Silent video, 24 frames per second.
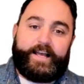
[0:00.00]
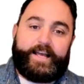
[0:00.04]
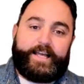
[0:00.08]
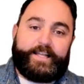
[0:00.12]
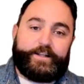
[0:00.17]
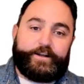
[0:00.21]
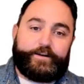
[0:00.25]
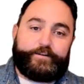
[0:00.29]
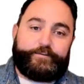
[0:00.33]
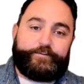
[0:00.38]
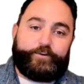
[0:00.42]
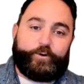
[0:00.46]

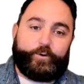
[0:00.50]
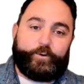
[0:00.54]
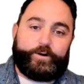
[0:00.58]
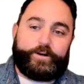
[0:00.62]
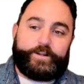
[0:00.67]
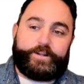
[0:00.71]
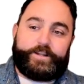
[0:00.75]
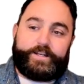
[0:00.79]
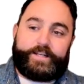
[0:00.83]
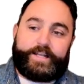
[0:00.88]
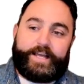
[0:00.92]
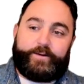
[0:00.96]
and look forward
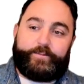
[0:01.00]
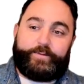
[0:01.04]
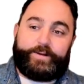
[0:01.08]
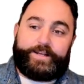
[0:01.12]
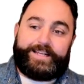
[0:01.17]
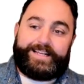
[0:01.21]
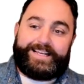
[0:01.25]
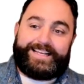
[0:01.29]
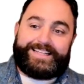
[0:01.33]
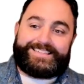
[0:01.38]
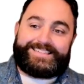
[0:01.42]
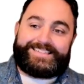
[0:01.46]
to the day we
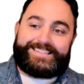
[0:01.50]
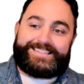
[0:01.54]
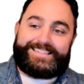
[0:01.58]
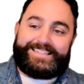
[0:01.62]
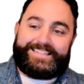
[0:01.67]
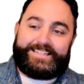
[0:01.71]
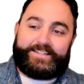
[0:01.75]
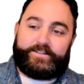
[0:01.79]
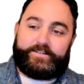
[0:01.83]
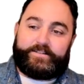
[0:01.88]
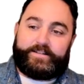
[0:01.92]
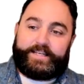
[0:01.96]
can get
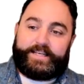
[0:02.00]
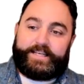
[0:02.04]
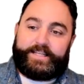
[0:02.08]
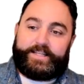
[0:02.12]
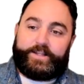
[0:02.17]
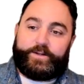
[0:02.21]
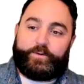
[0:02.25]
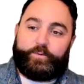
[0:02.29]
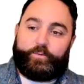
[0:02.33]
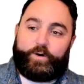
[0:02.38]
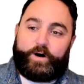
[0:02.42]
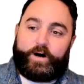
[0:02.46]
steel
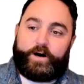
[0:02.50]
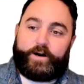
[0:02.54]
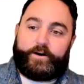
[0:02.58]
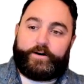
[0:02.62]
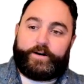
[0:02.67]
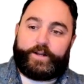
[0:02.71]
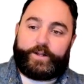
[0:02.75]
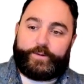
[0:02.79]
in the water."